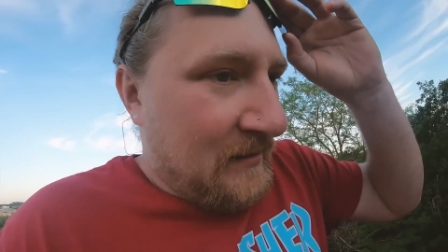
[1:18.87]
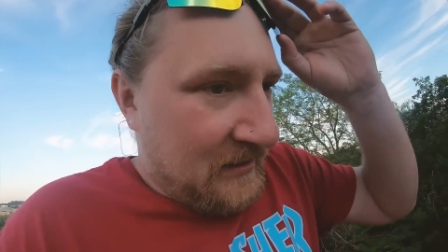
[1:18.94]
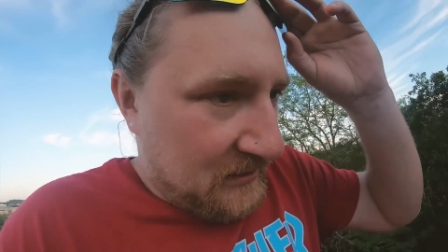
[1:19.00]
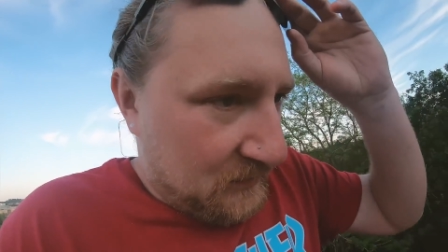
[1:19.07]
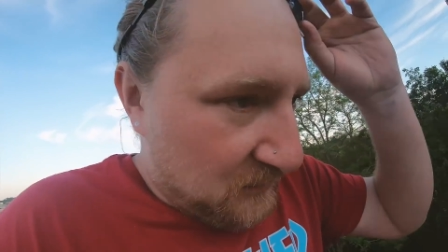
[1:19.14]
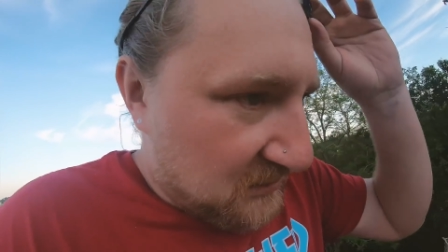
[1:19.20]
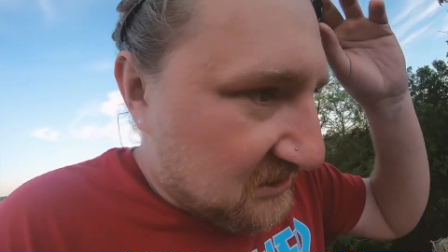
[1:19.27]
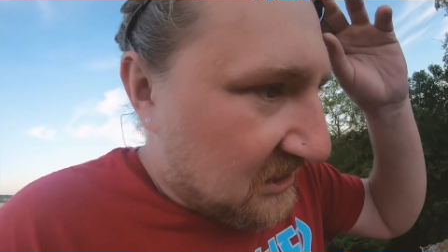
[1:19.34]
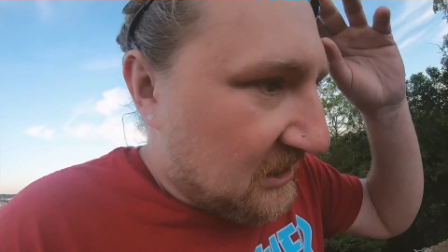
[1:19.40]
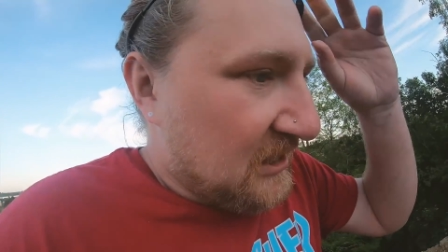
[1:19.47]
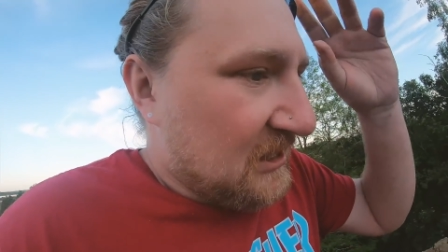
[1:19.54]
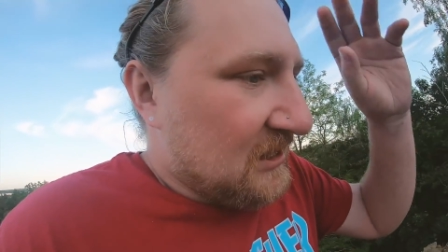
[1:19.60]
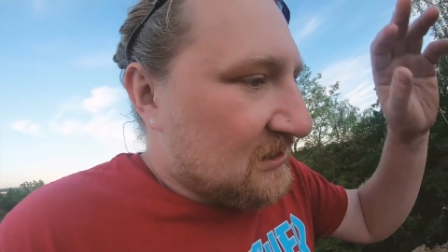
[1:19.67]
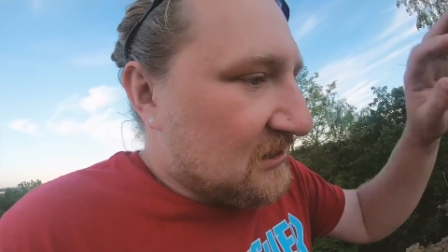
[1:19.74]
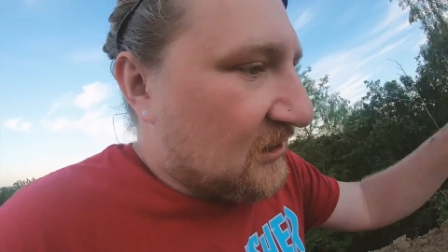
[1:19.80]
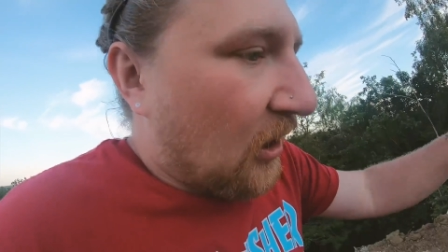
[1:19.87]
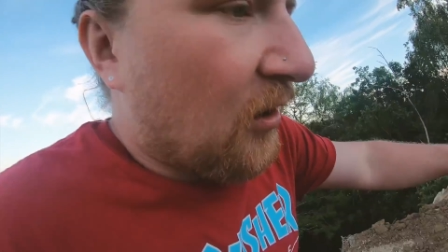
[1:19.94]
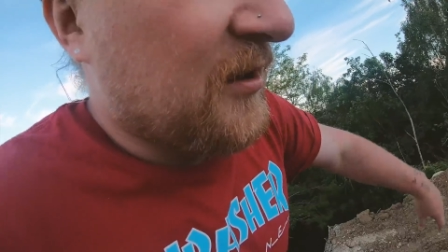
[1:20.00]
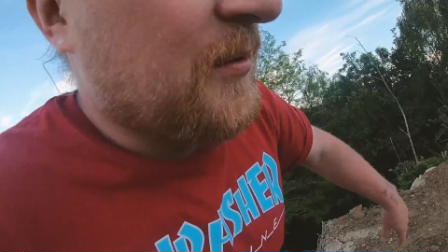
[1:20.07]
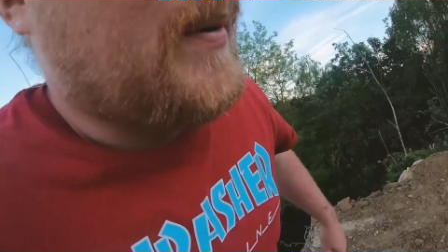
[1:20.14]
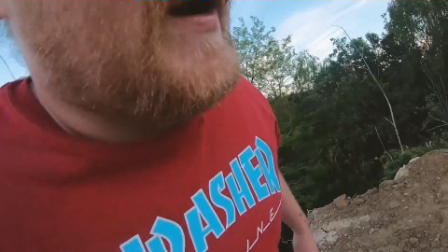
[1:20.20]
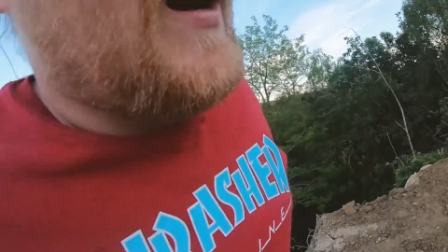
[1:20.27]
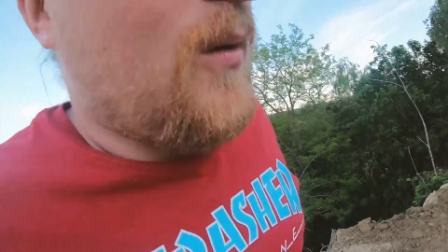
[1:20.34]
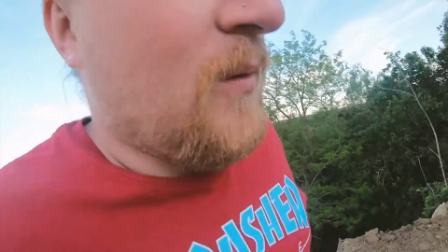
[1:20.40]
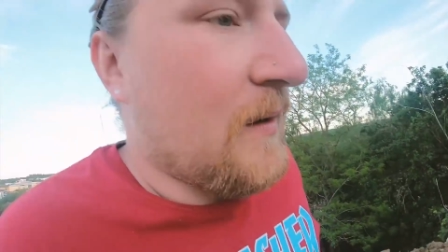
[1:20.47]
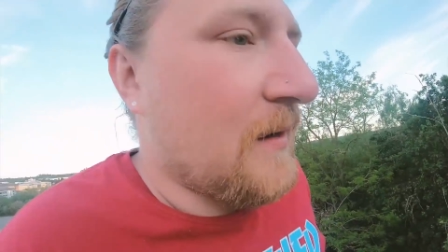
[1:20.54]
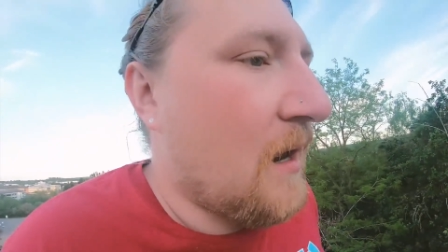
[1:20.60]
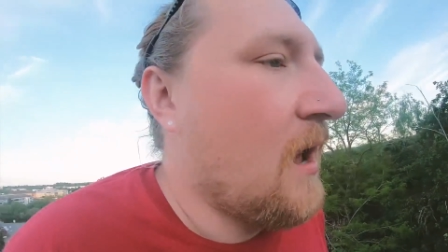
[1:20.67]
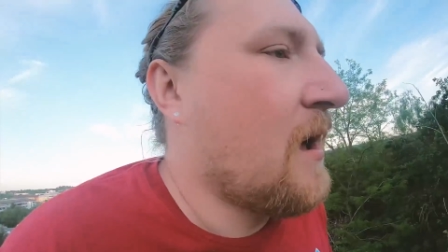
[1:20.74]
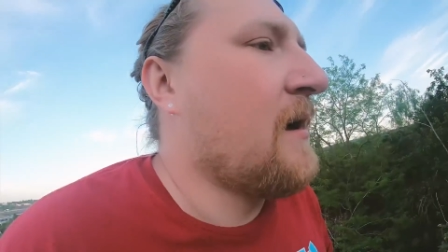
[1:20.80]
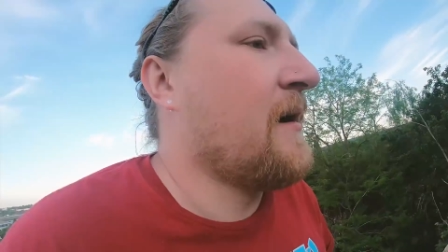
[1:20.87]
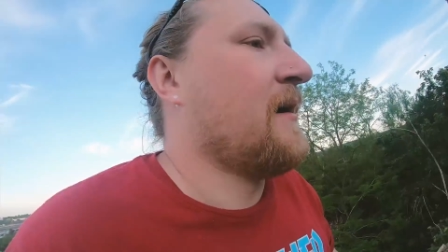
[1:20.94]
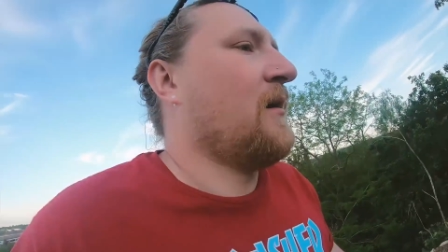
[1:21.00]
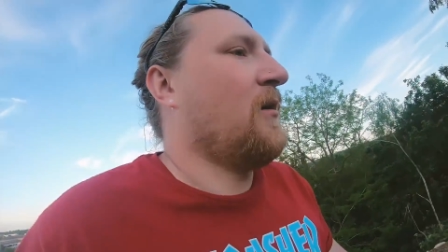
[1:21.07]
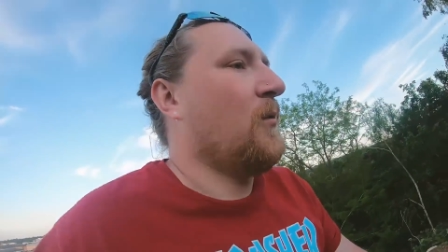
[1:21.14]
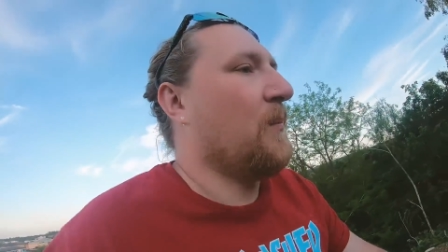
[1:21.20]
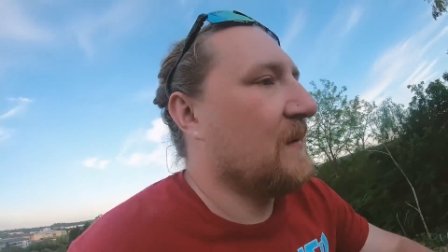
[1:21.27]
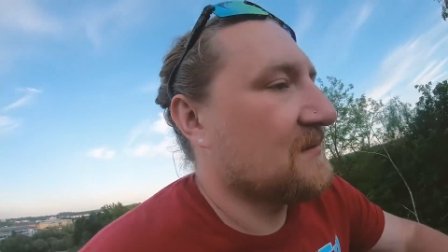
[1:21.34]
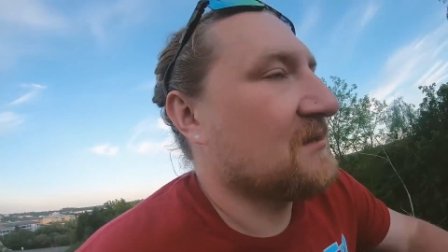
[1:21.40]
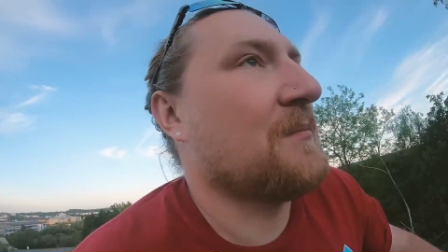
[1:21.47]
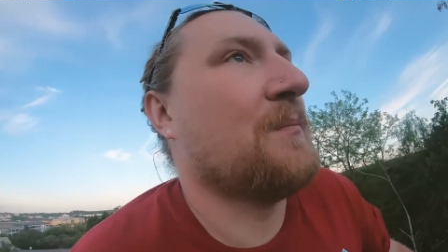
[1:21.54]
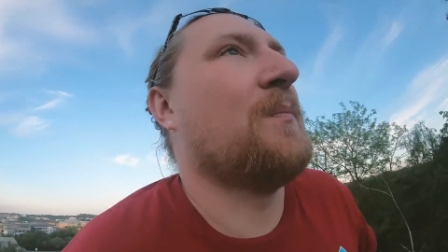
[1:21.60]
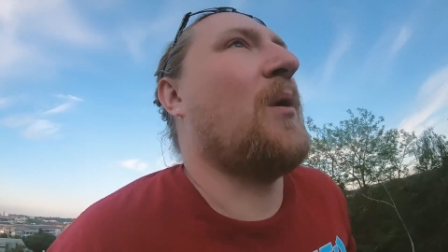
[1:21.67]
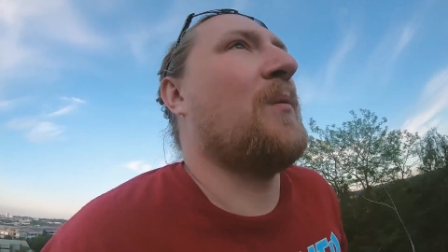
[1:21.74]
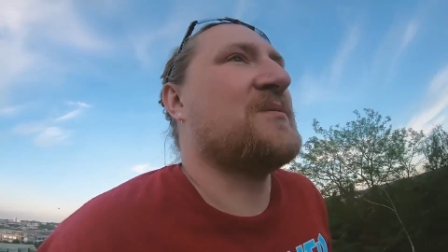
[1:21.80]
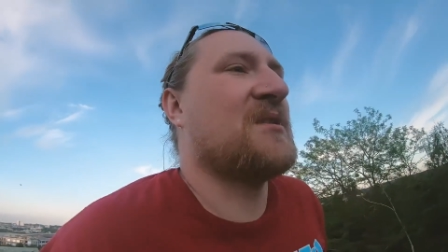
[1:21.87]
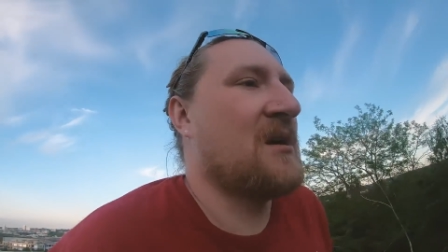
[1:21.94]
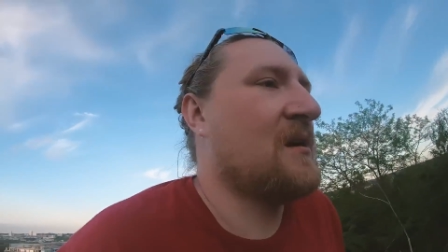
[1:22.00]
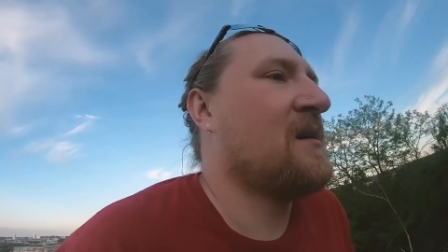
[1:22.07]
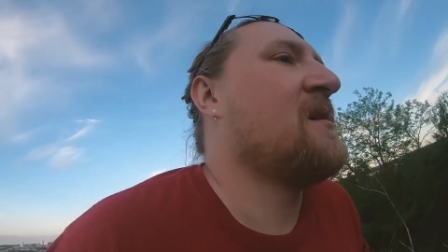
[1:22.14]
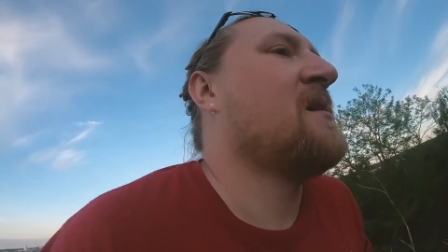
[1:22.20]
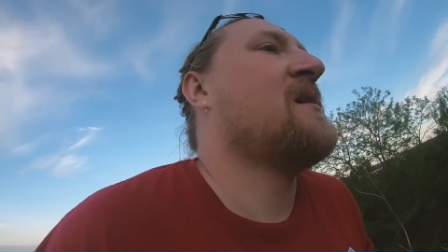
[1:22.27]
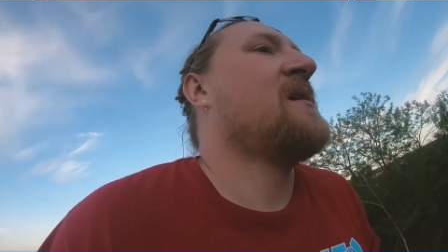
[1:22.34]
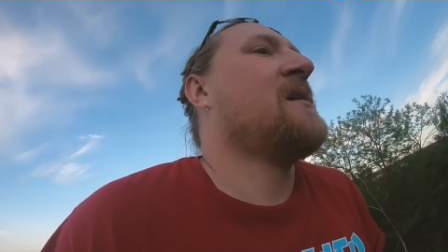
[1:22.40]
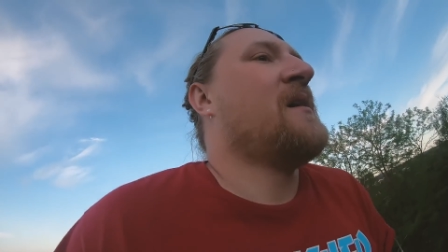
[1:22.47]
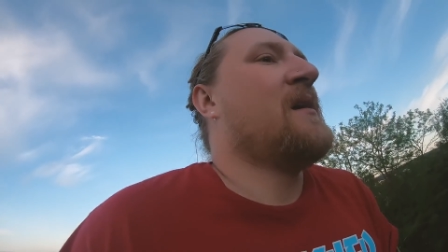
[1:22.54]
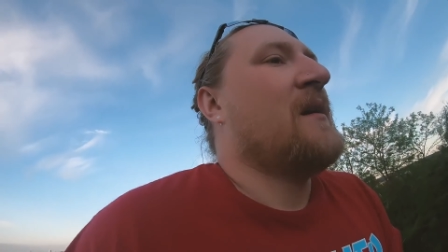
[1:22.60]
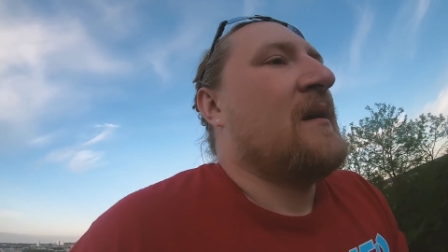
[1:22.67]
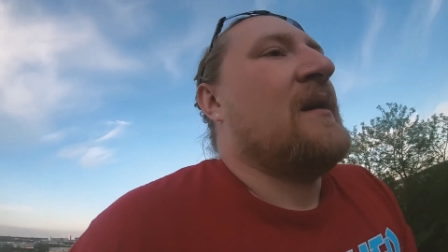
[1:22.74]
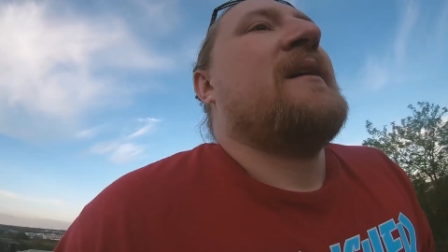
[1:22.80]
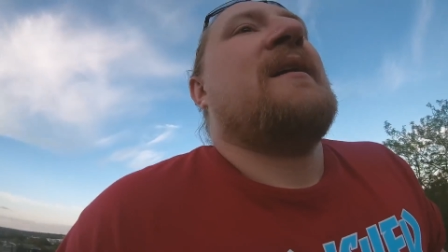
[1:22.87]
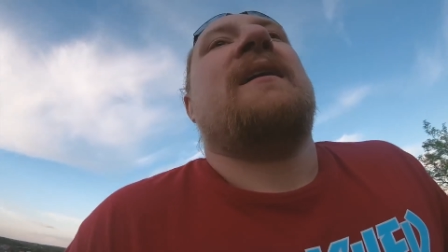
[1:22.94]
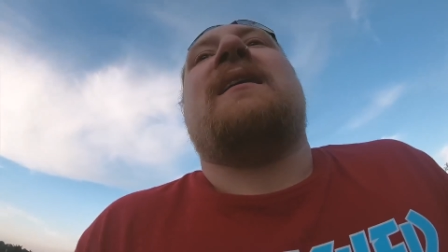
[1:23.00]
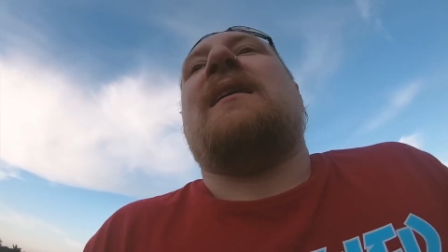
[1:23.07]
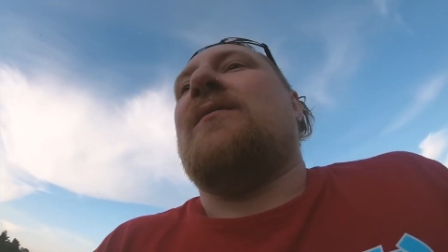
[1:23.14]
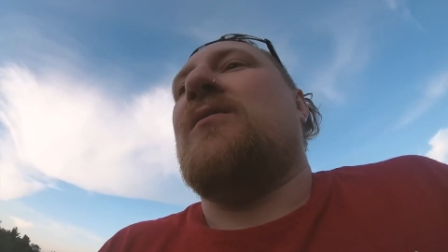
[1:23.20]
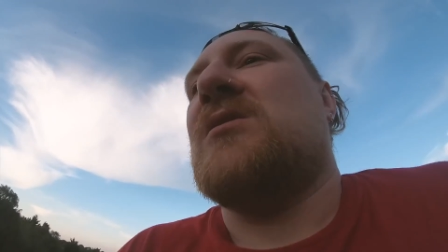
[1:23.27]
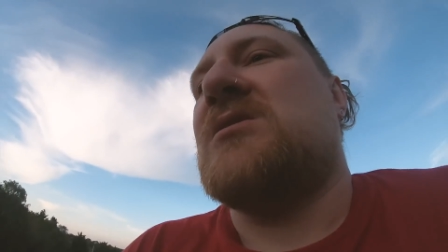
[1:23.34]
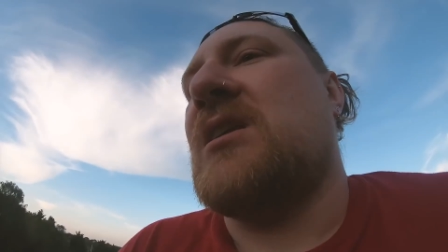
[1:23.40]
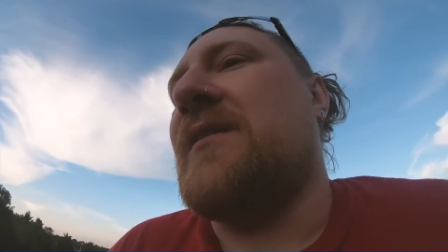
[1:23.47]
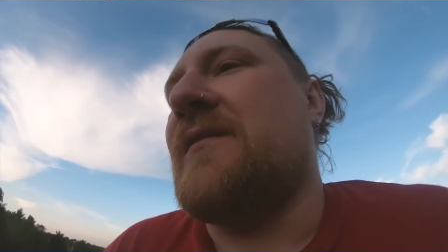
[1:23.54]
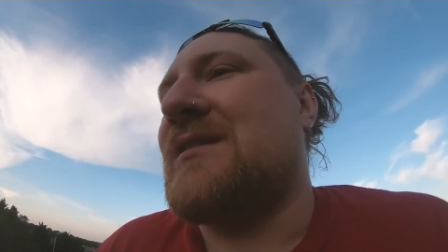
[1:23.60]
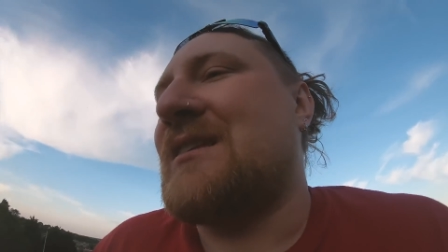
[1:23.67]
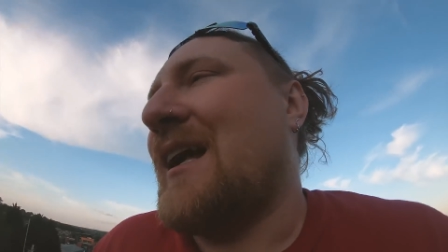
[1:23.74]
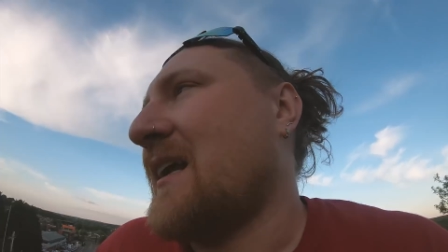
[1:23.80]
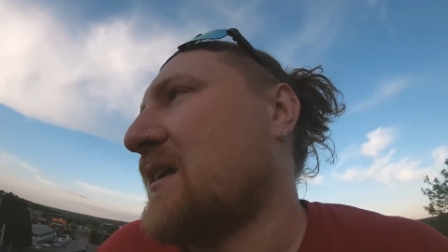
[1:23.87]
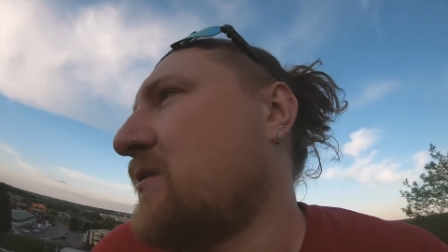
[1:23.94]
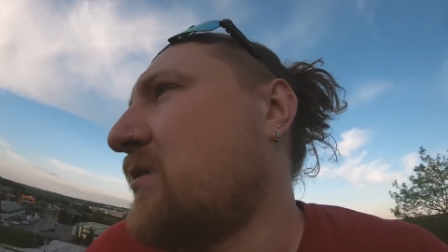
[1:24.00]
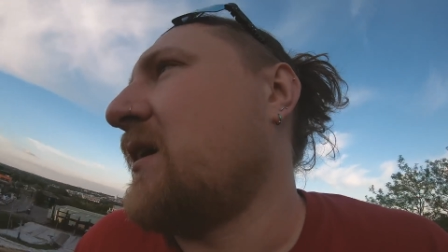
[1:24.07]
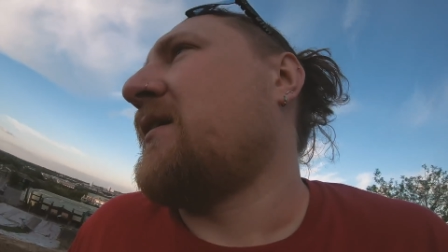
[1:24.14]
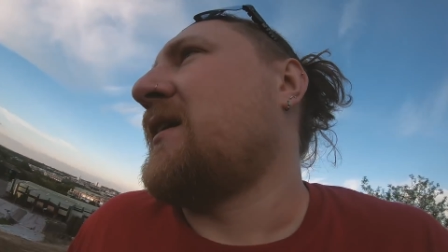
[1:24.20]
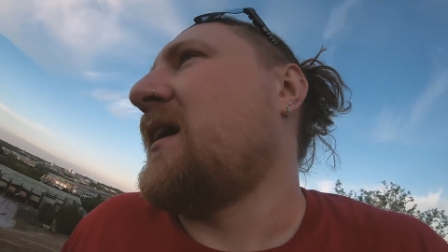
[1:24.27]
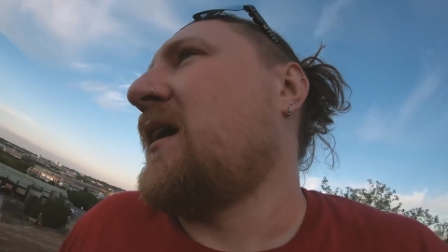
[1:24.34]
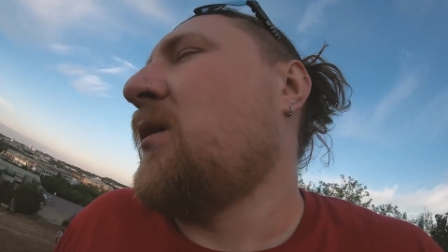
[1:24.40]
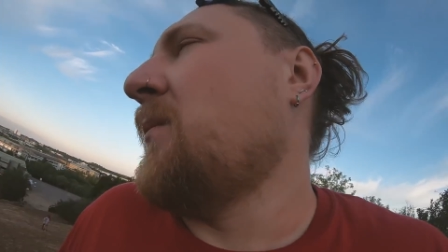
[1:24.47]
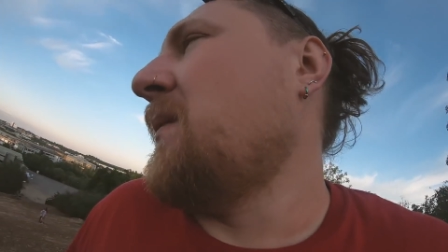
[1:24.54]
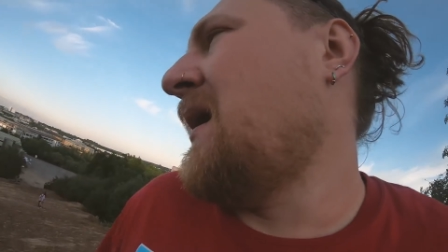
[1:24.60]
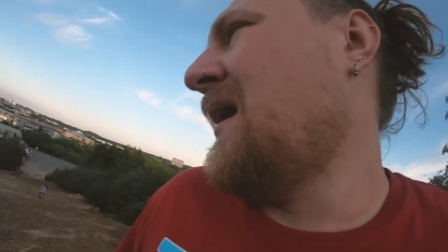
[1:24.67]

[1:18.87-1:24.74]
and there were skis dotted about and all bits and bobs, and it looks like they've started clearing it up.